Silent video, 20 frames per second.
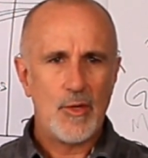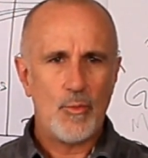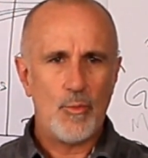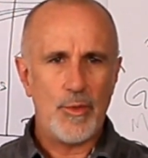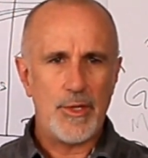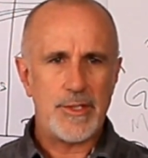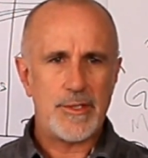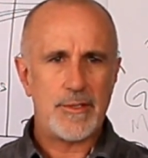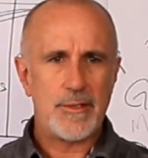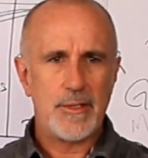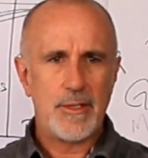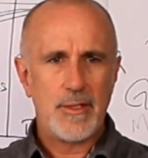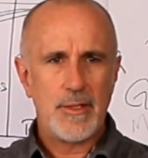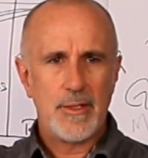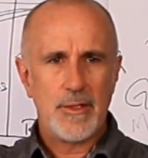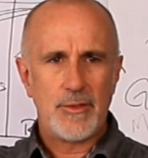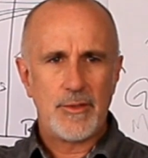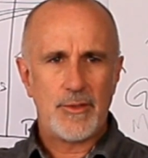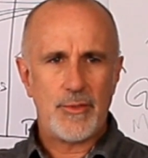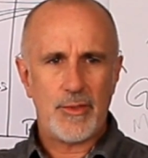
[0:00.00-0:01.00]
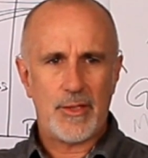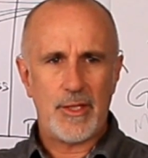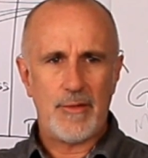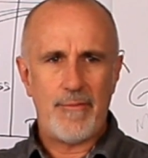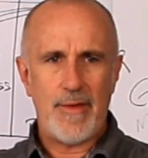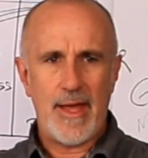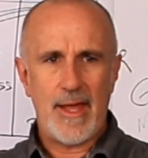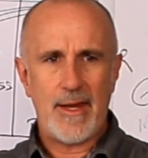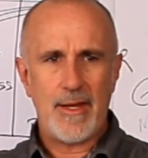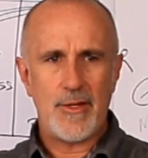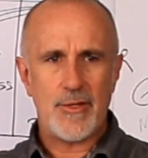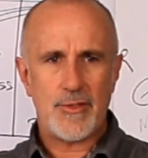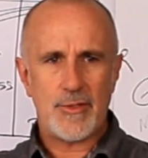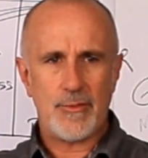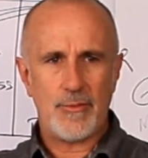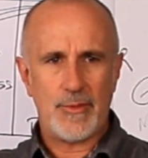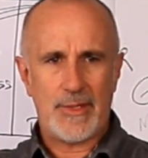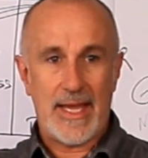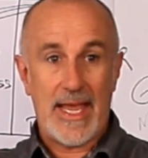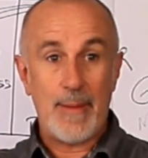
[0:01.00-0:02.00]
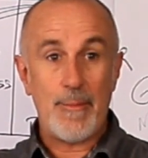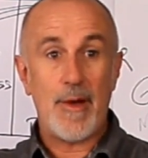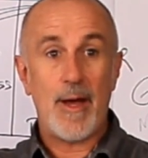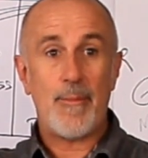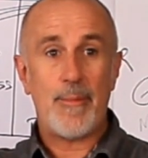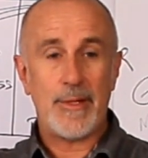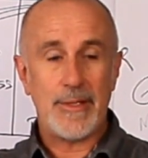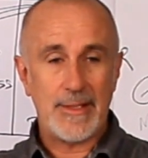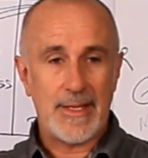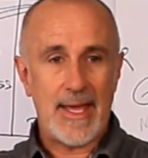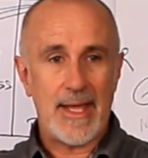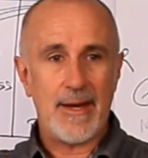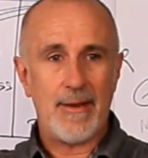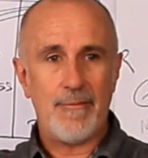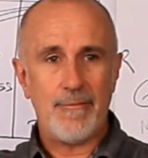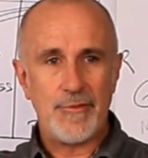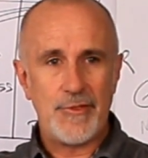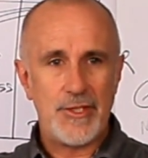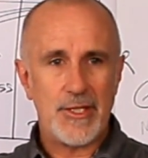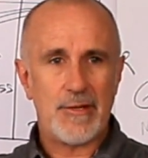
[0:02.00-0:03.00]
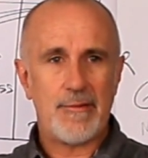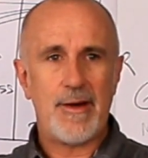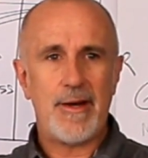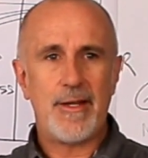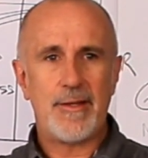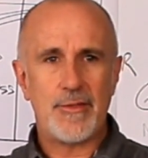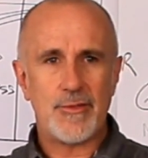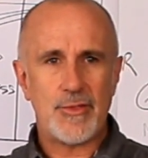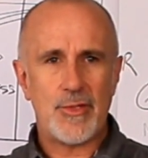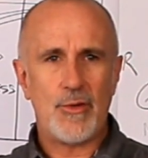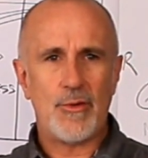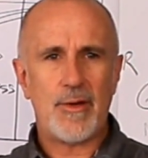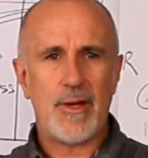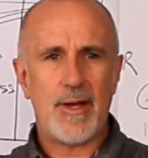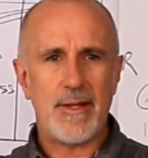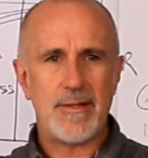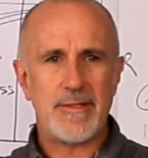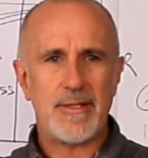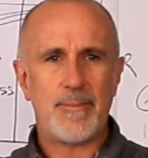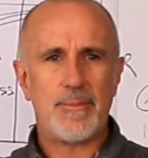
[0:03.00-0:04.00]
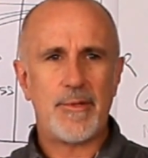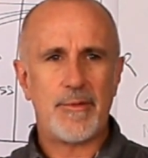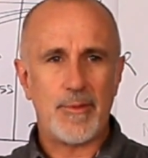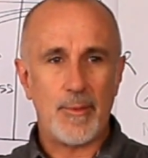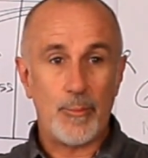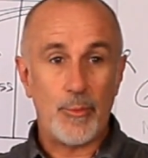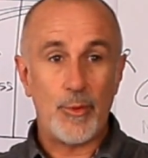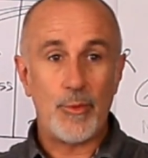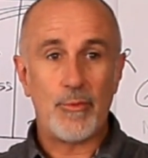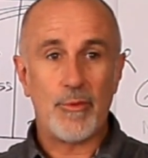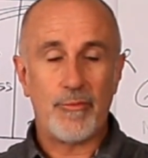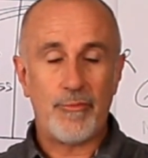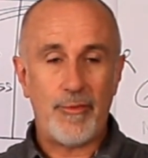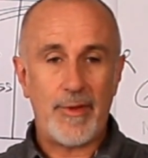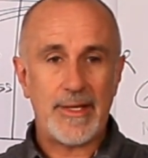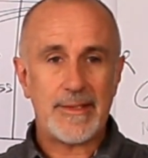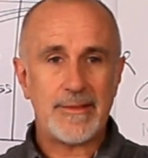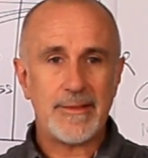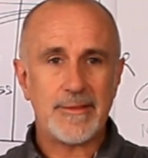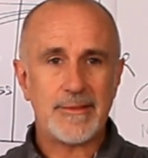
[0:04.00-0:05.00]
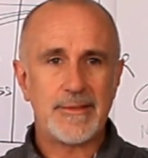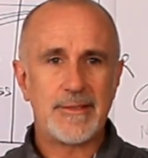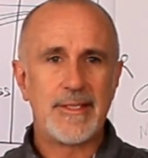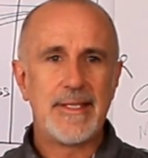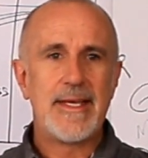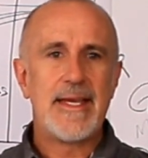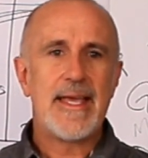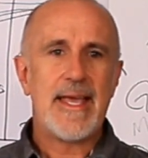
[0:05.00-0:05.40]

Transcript: which took advantage, came up and kind of generated this whole concept of the blue reflectance,